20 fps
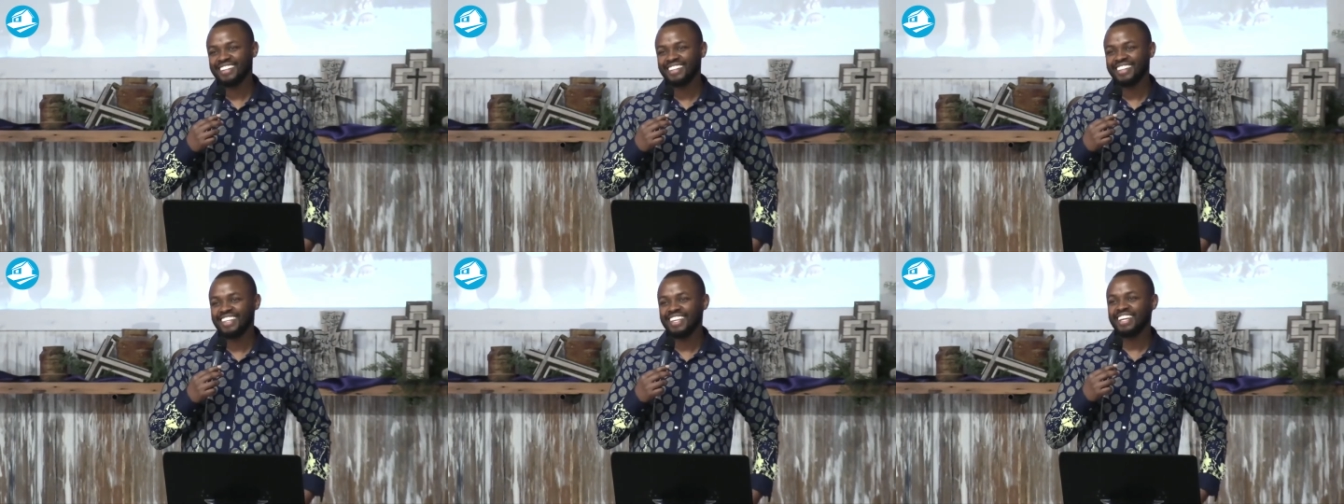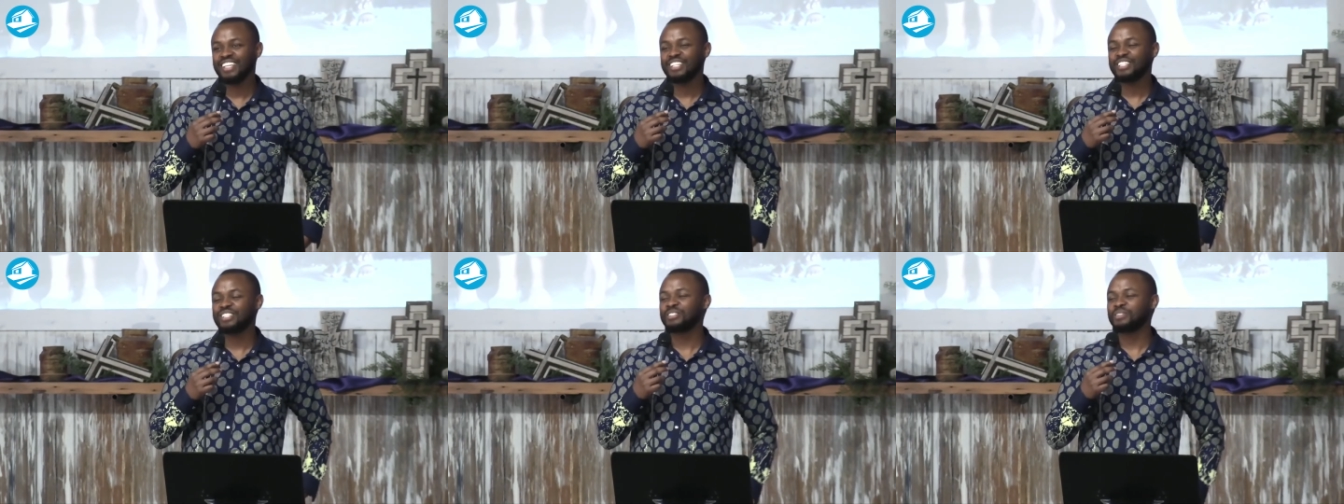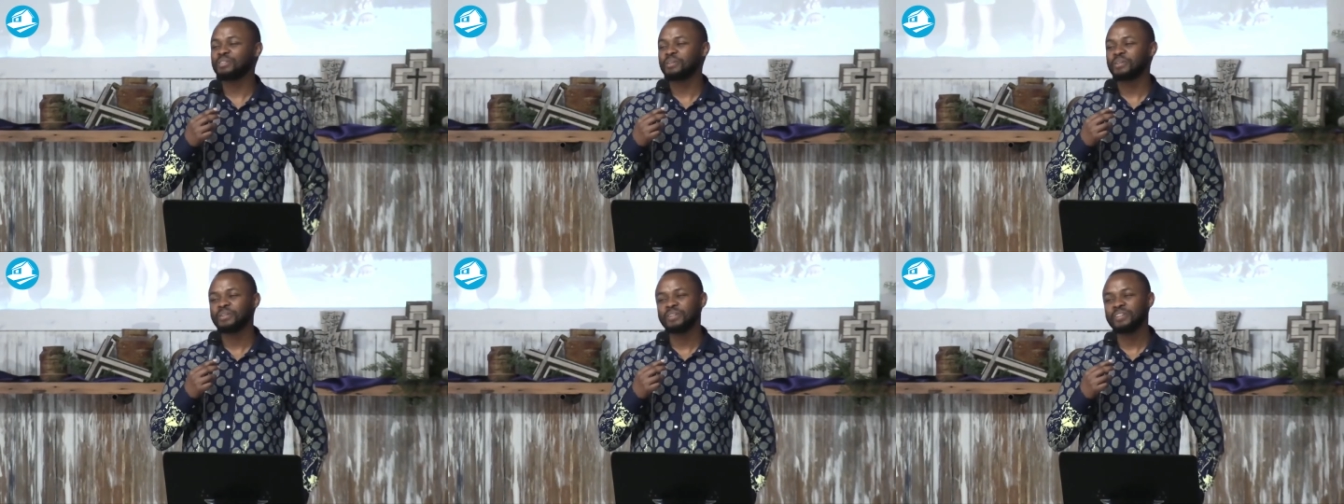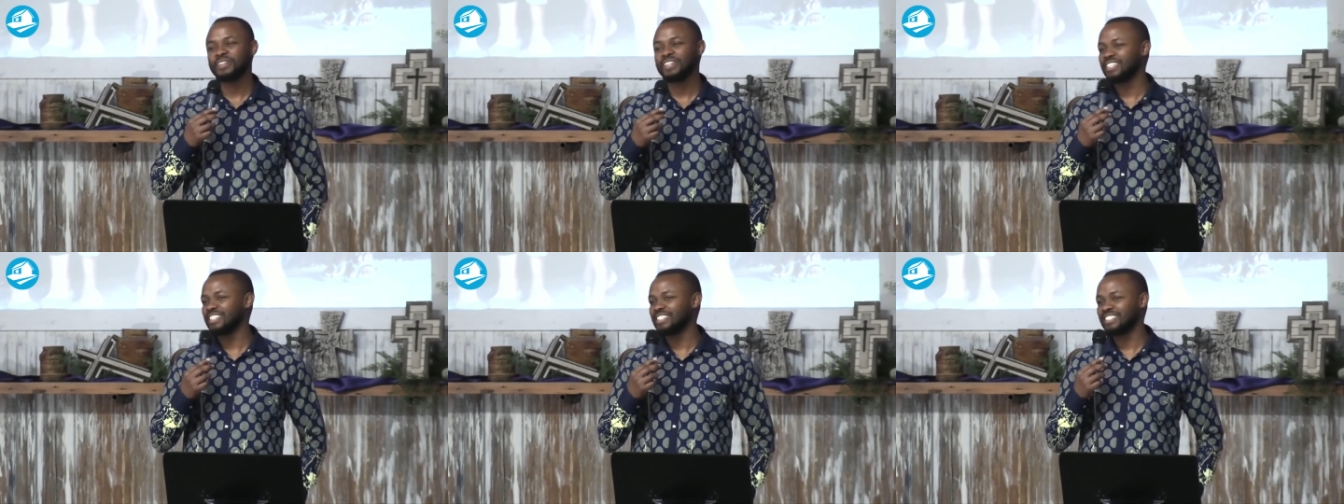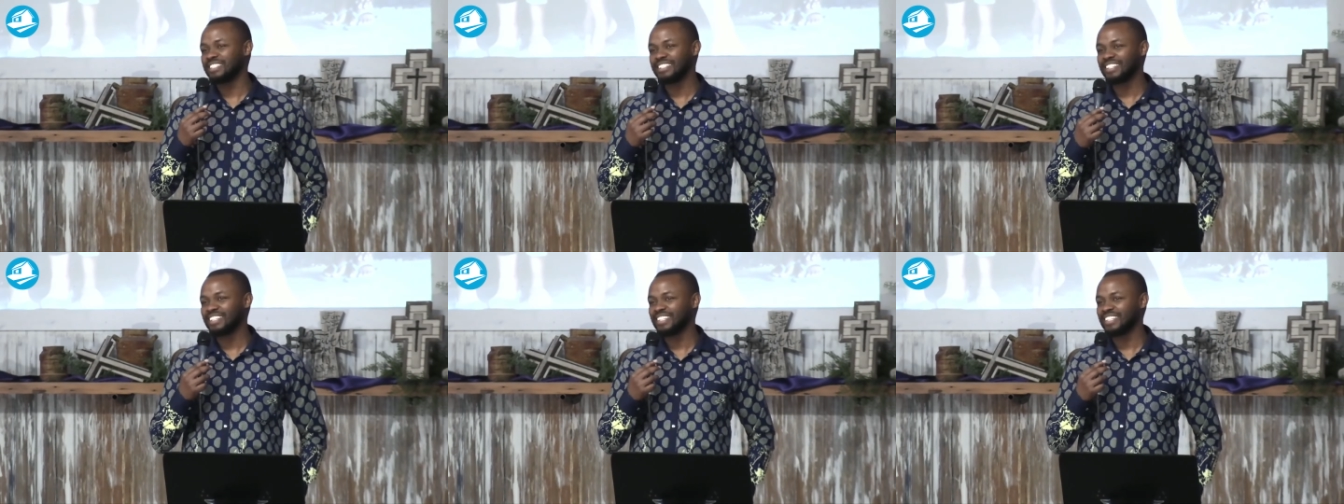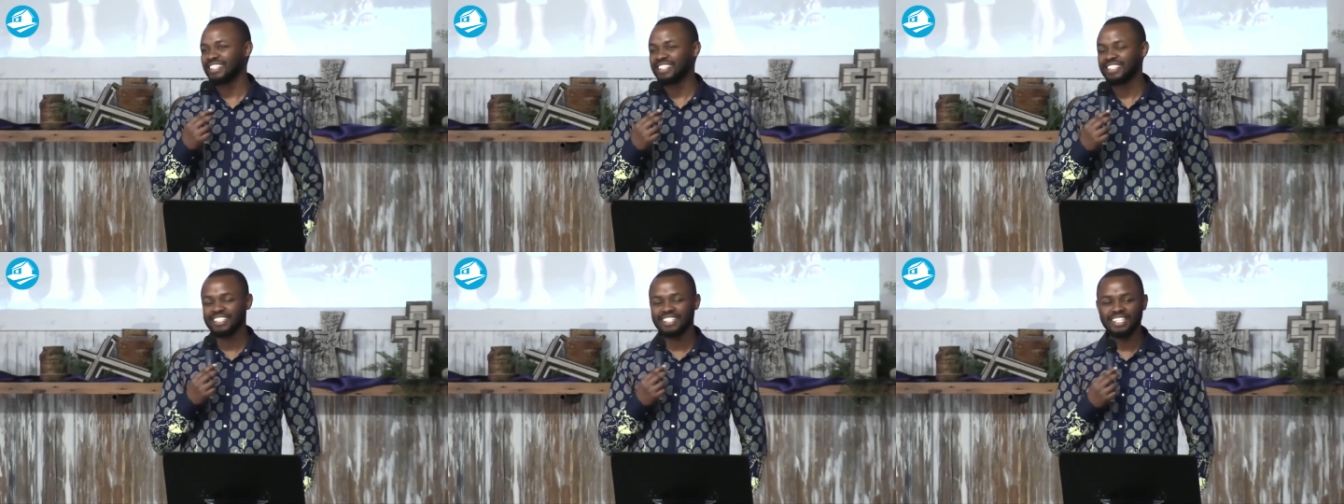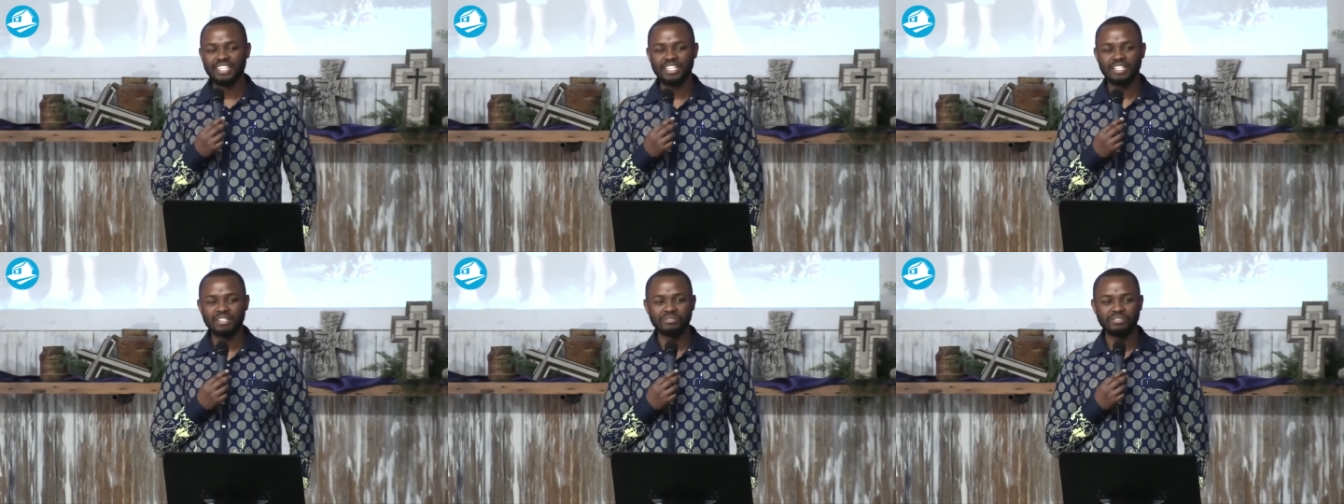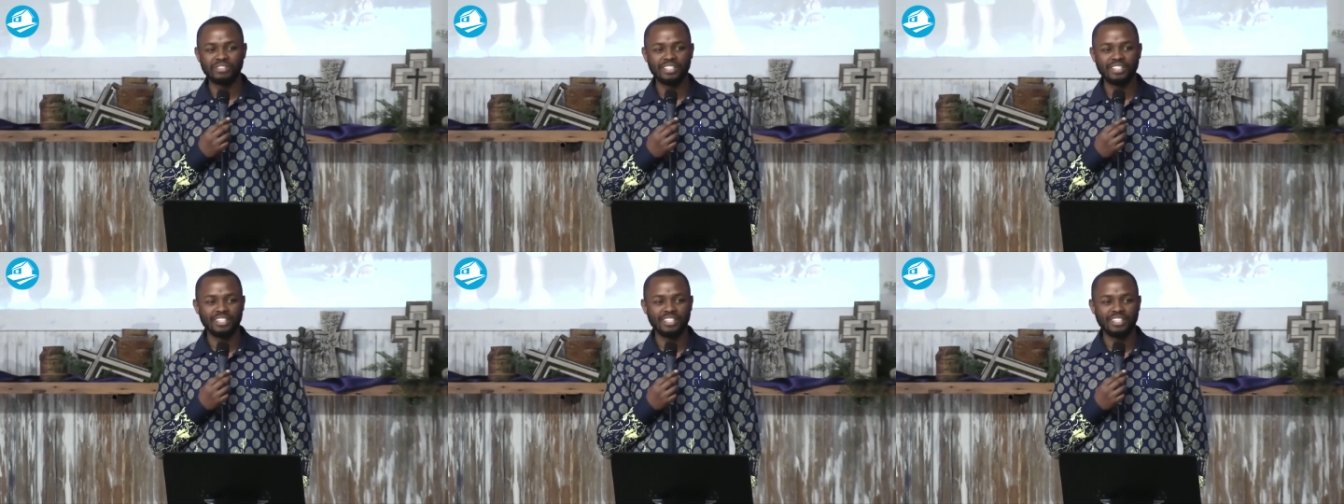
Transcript: They're so easily deceived.